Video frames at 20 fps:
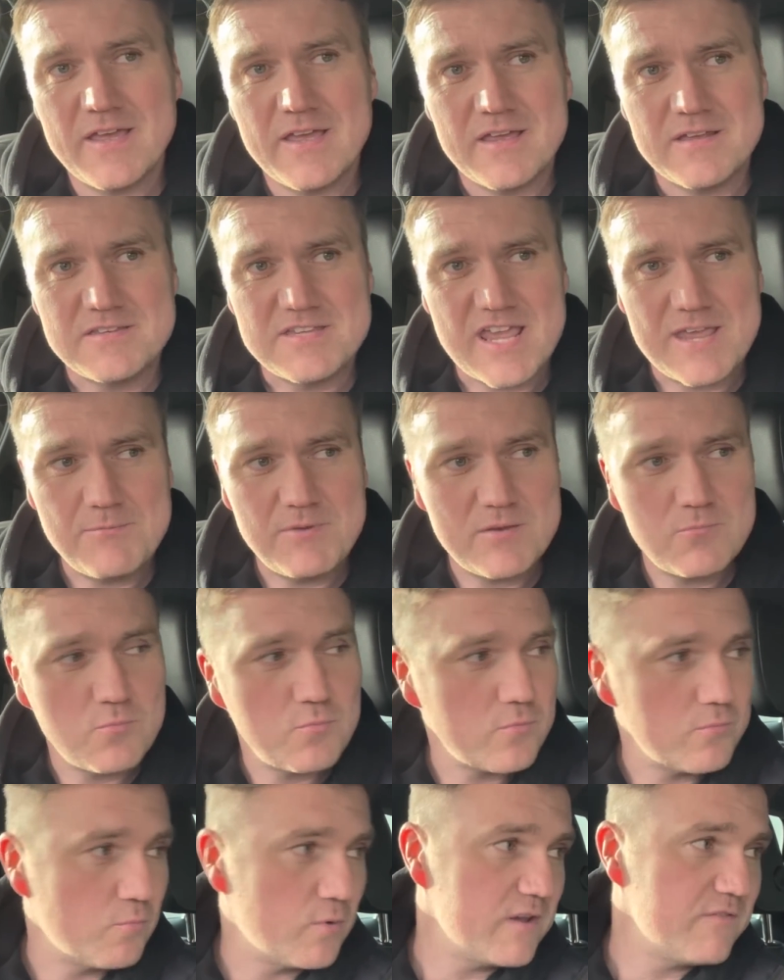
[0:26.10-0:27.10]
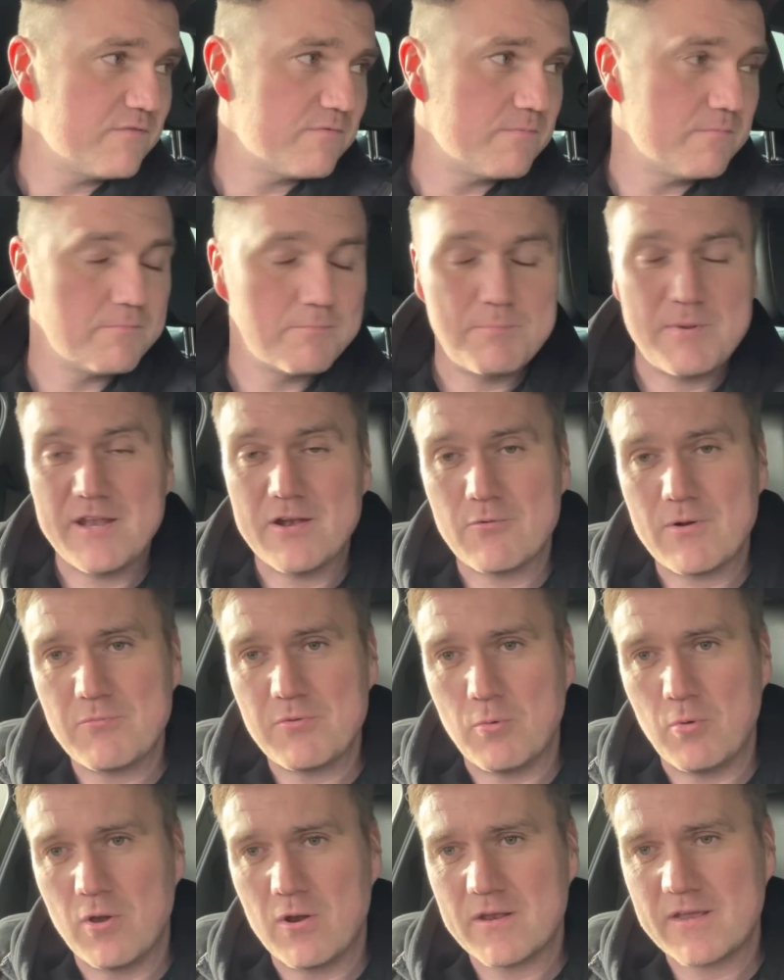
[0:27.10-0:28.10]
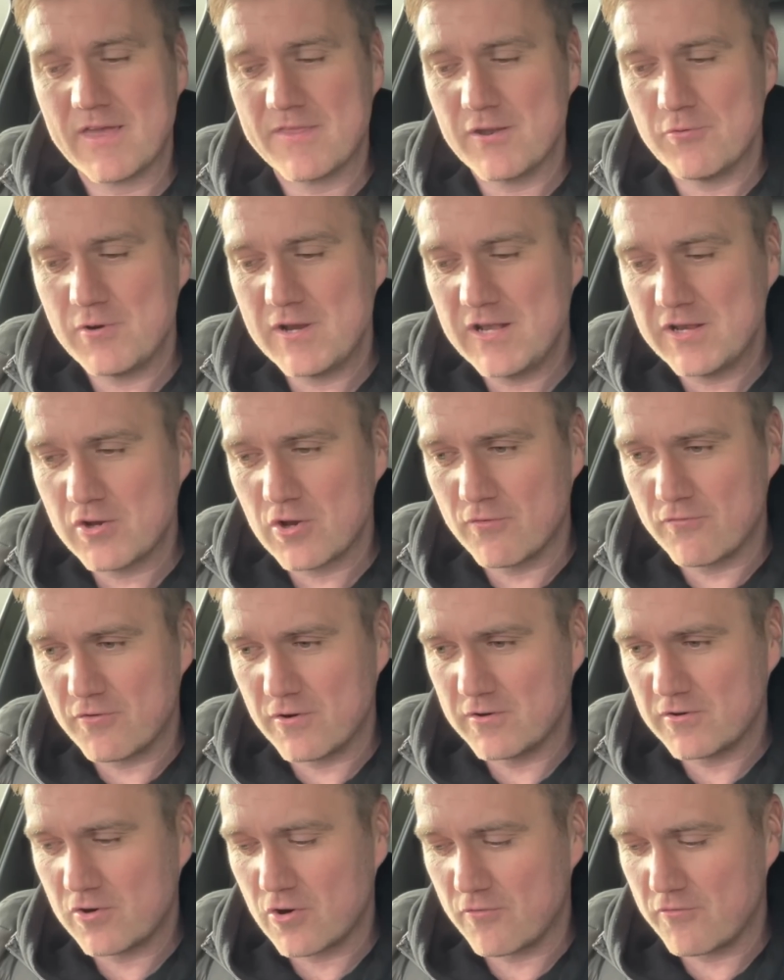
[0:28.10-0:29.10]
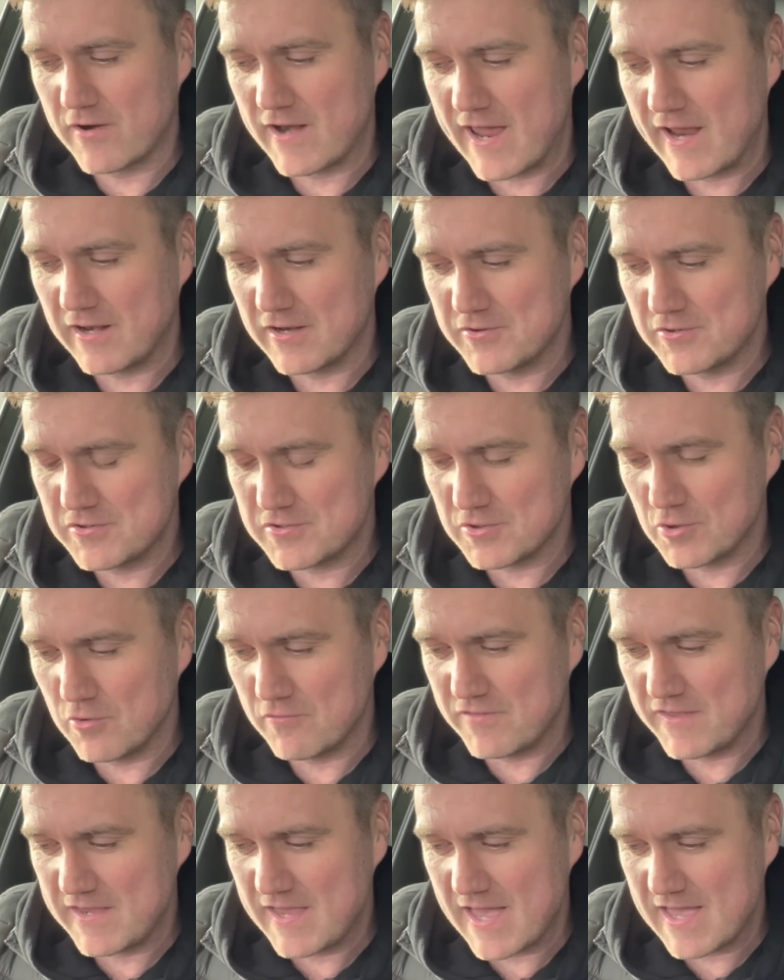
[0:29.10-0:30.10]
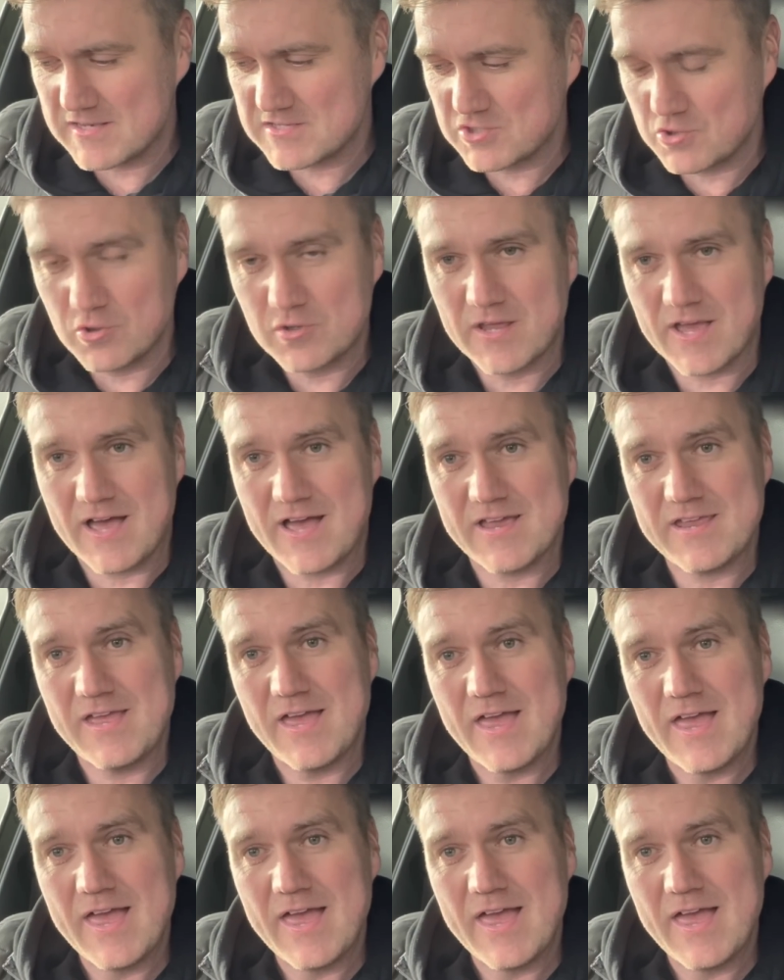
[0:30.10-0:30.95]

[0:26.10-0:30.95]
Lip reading: Damien. We've been around the world together, really, covering Ireland over the years. Good guy.